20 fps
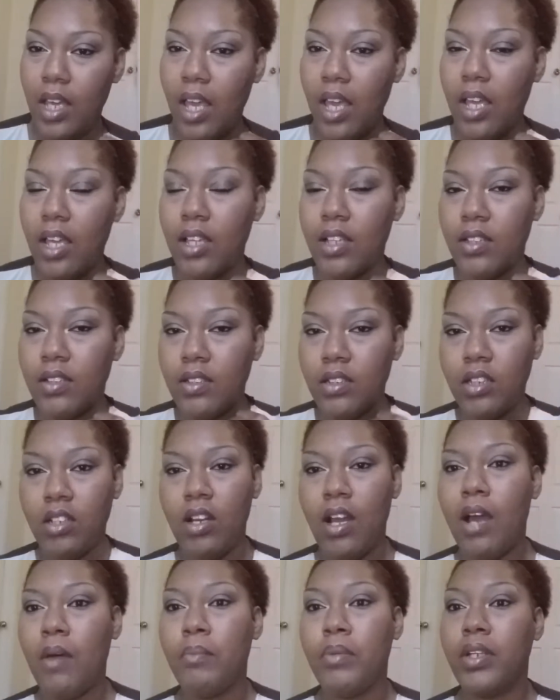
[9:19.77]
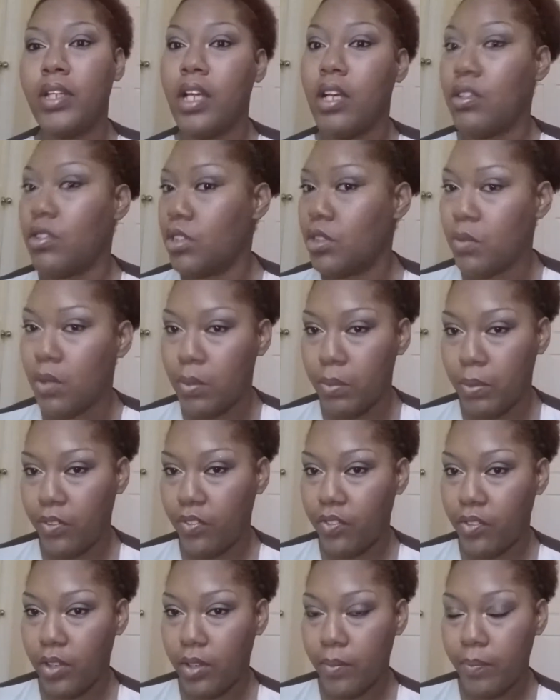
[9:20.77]
And, I've been down this road
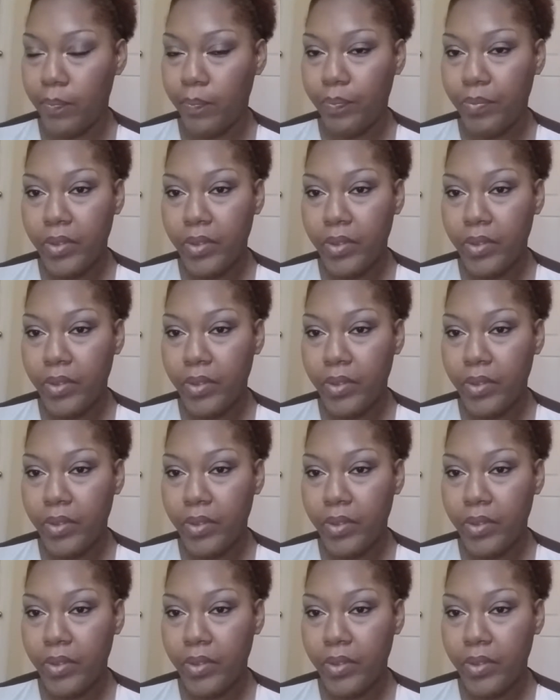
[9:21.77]
before.